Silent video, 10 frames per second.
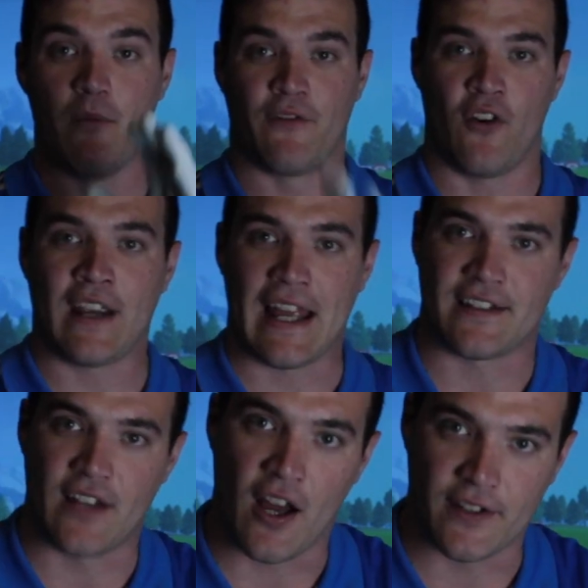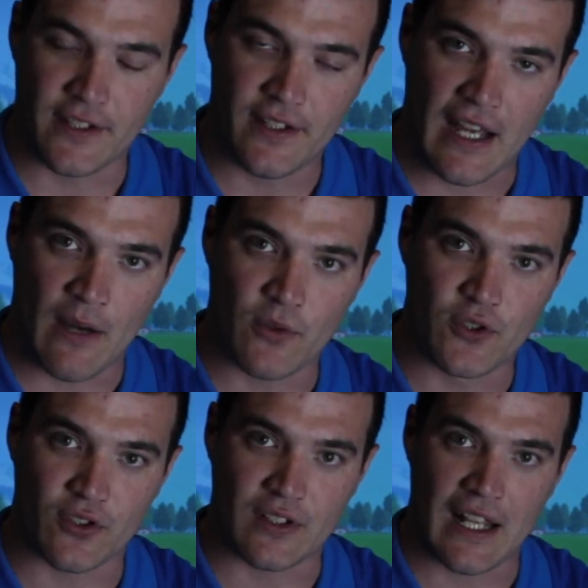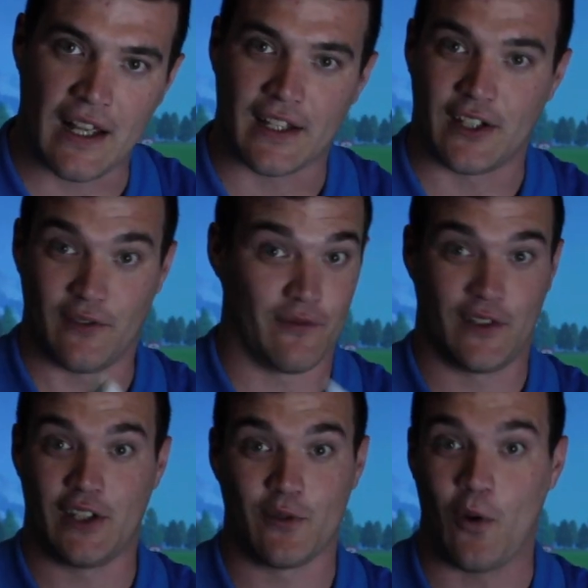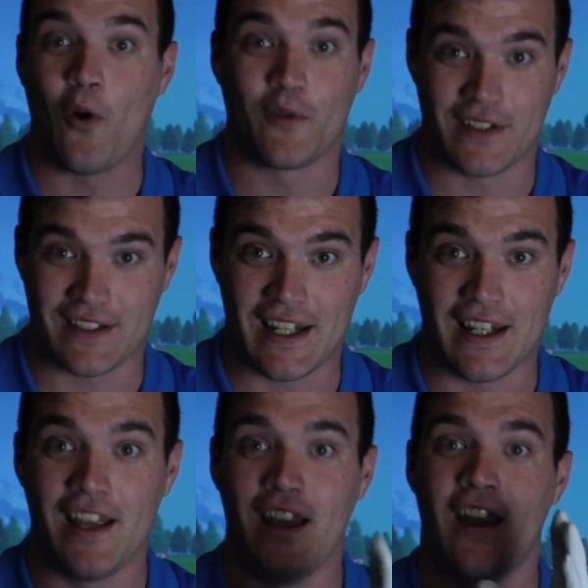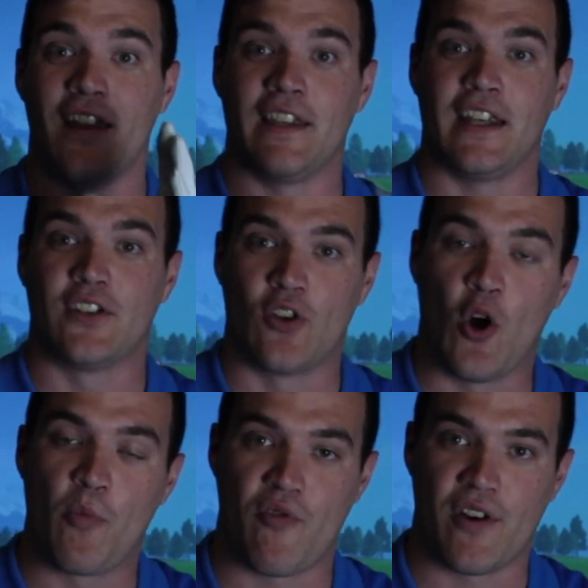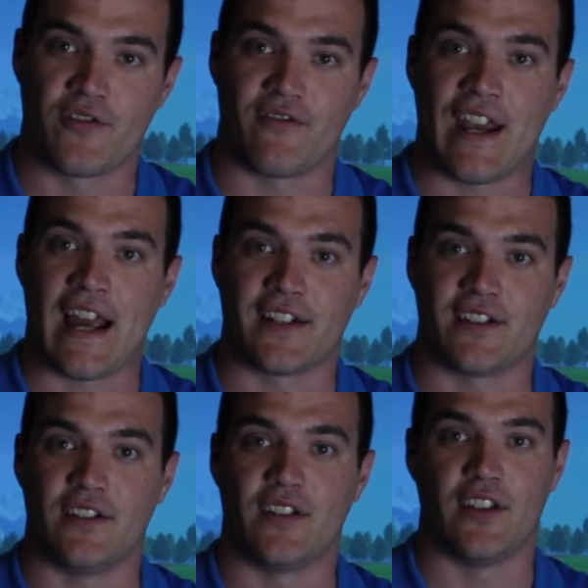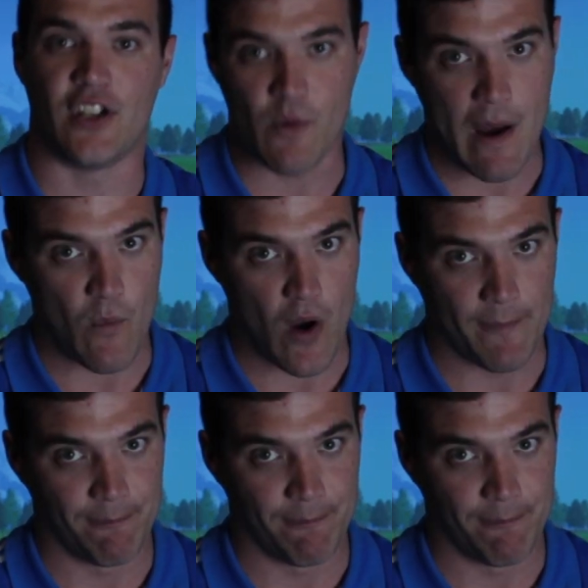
Before I get started, I would just like for you all to see the Torque Pro's reaction to the new M1.